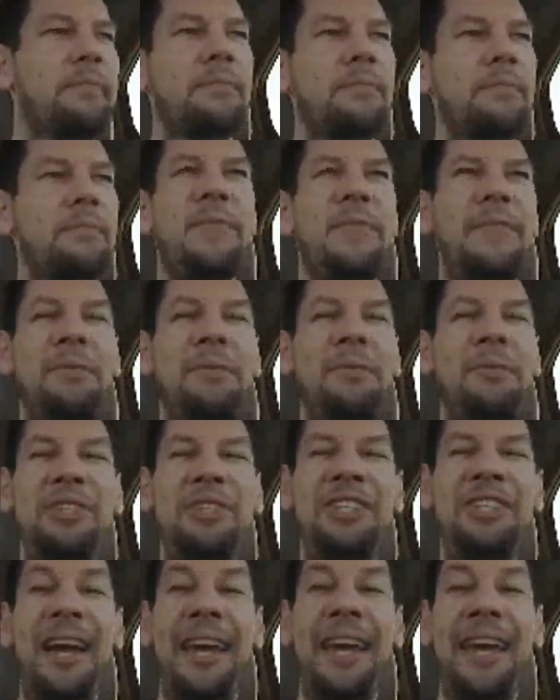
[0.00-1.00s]
But yeah, he
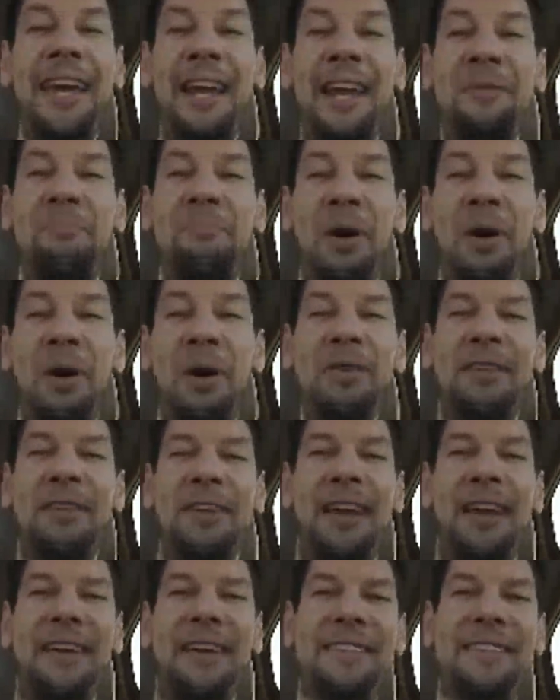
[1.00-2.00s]
had a boat and a
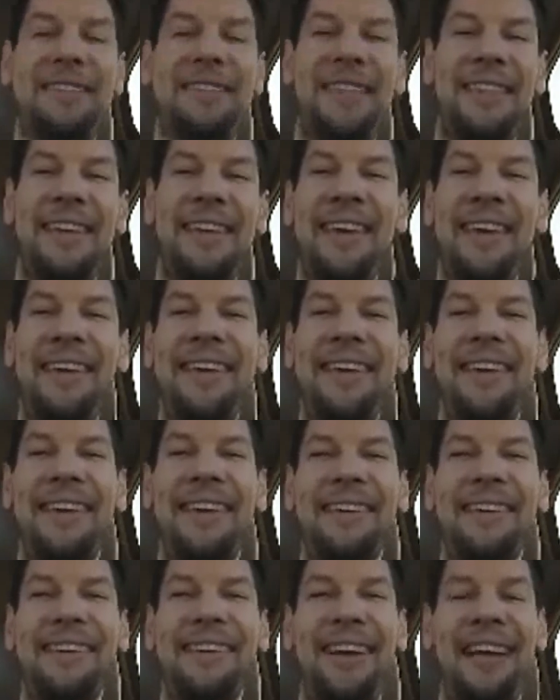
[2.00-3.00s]

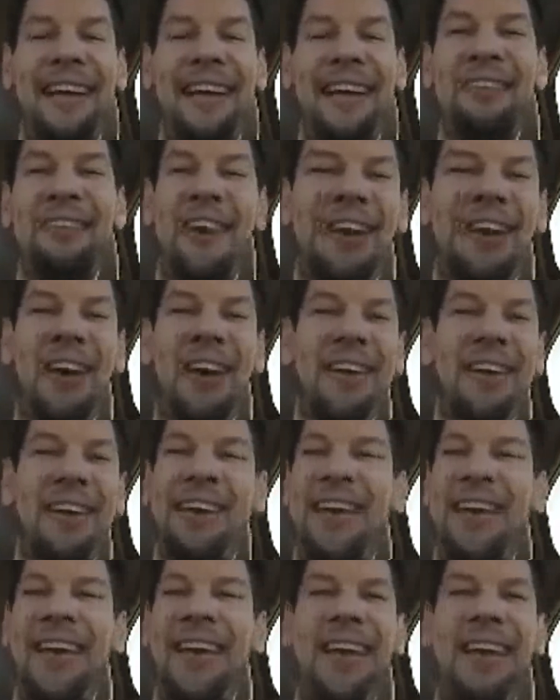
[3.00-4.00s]
sling and a
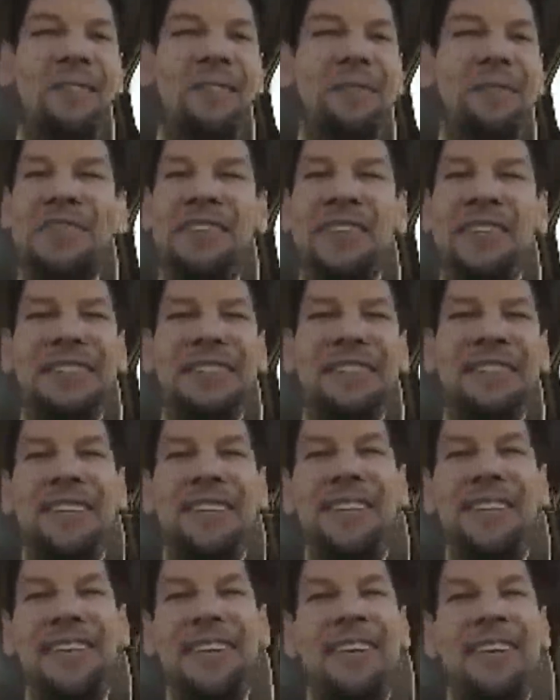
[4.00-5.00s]
dock, and it was
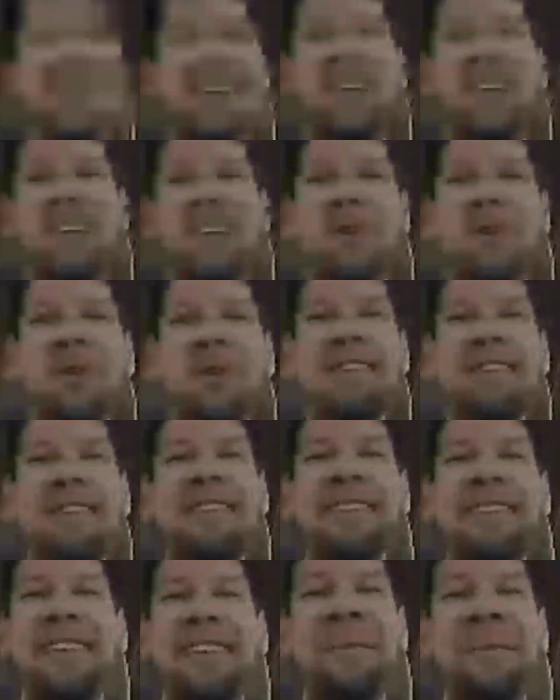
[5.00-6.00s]
just the
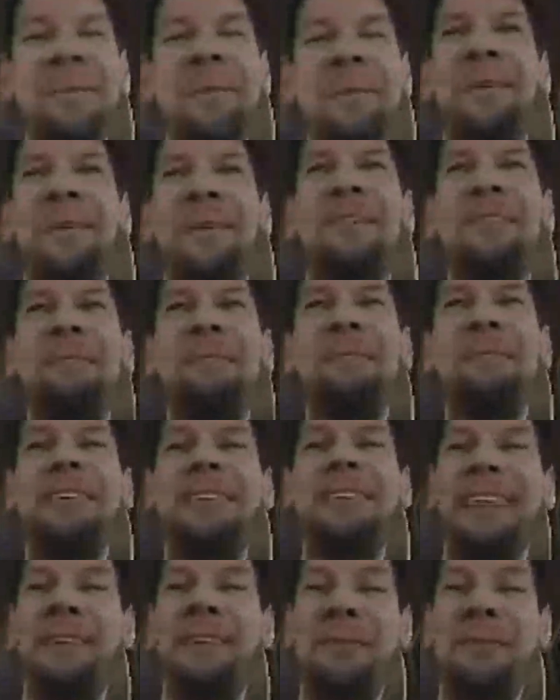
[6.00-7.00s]
coolest thing in the world to
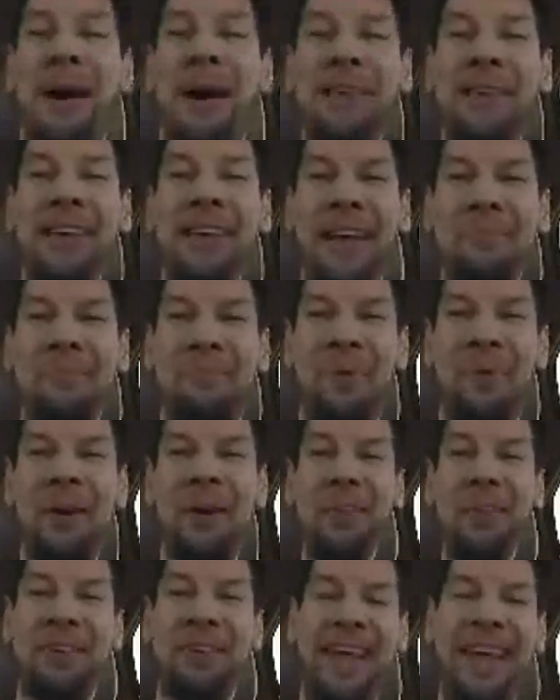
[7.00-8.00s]
me. Like, wow, you got a
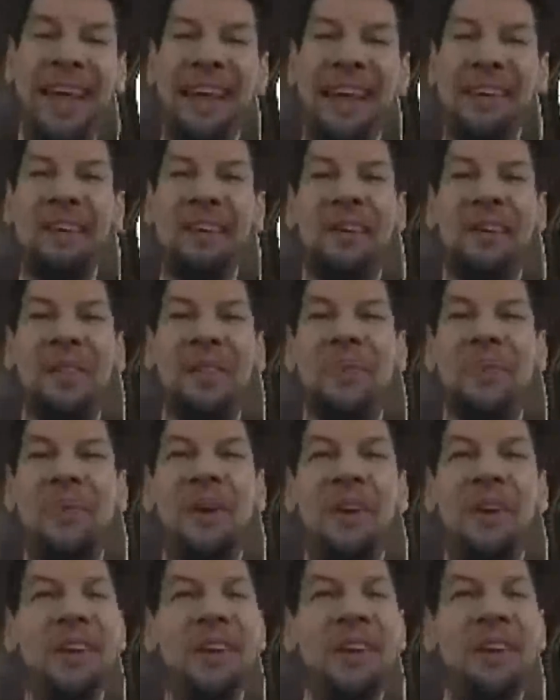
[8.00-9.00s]
boat and you're on the
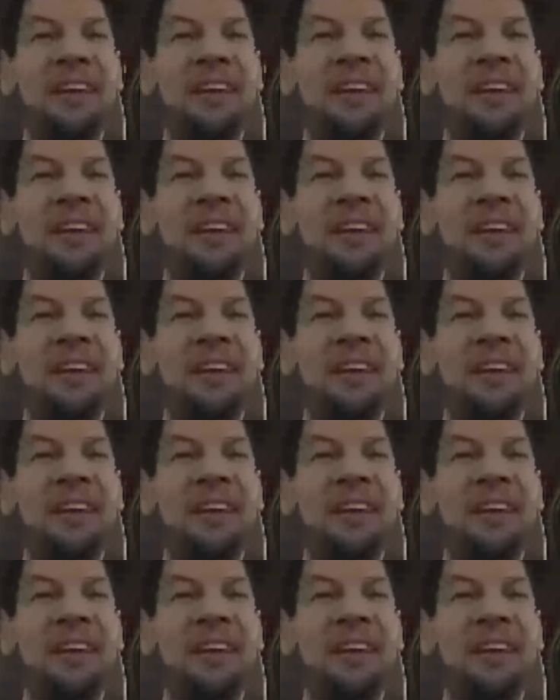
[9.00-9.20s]
water